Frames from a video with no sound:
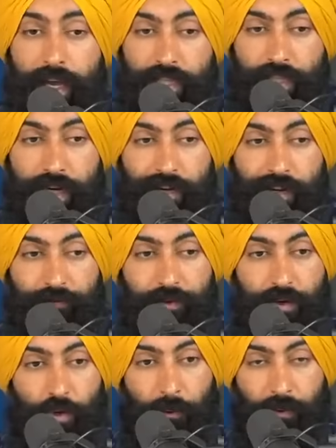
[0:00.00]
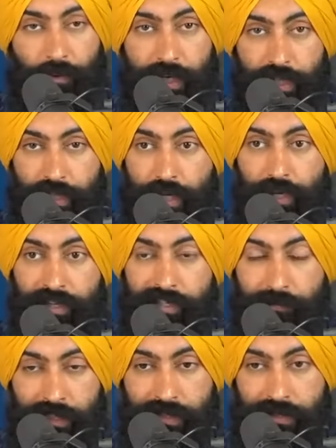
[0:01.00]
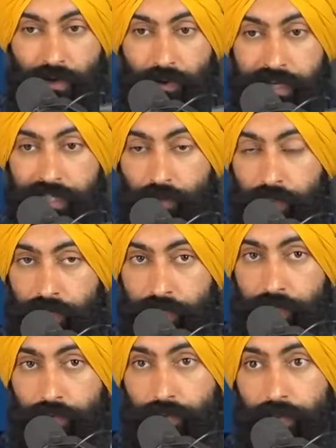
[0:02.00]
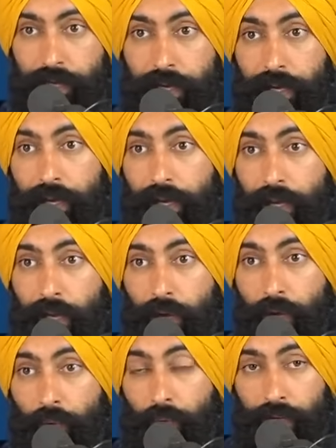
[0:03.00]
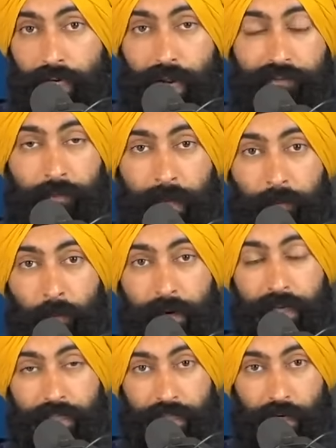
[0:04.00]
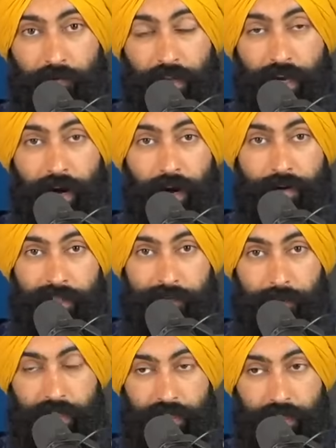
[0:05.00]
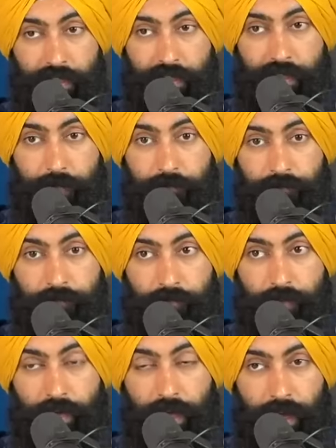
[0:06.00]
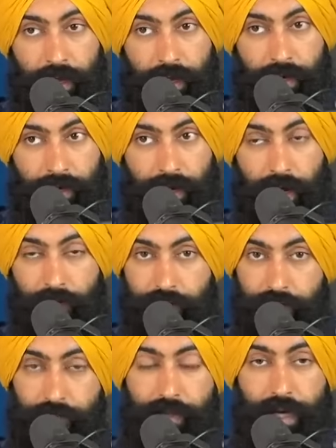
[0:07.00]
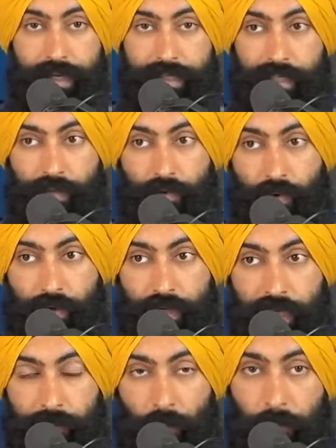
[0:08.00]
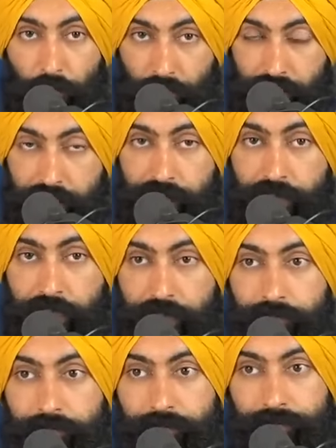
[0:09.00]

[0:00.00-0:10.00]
And so now, if you're a corporation and your expenses are rising, what do you do? Well, you're going to have to make more money to cover the higher expenses. And how do you do that? Well, you need more productivity.